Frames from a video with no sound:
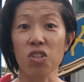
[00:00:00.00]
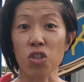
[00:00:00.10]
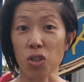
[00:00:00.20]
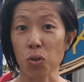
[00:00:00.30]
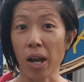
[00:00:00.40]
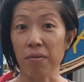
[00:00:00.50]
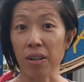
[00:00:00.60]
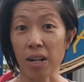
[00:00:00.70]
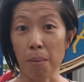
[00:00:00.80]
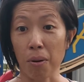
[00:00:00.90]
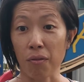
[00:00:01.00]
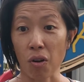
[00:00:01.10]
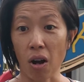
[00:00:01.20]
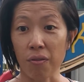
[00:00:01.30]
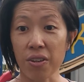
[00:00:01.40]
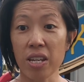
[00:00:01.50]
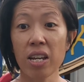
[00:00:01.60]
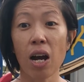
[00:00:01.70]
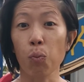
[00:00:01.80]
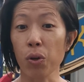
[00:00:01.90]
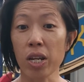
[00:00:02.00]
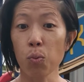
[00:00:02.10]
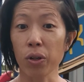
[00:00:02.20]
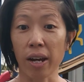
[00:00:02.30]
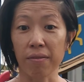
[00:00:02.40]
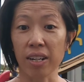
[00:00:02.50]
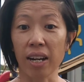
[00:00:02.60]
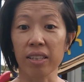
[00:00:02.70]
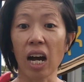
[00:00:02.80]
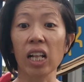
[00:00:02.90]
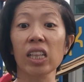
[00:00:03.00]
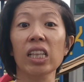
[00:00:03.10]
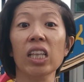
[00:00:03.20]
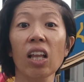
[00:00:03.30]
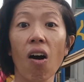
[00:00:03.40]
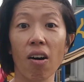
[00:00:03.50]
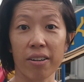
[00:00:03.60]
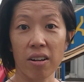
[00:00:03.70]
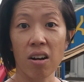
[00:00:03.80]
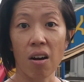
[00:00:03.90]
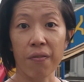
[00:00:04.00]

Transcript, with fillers: just to have a cup of coffee, we would have done a lot of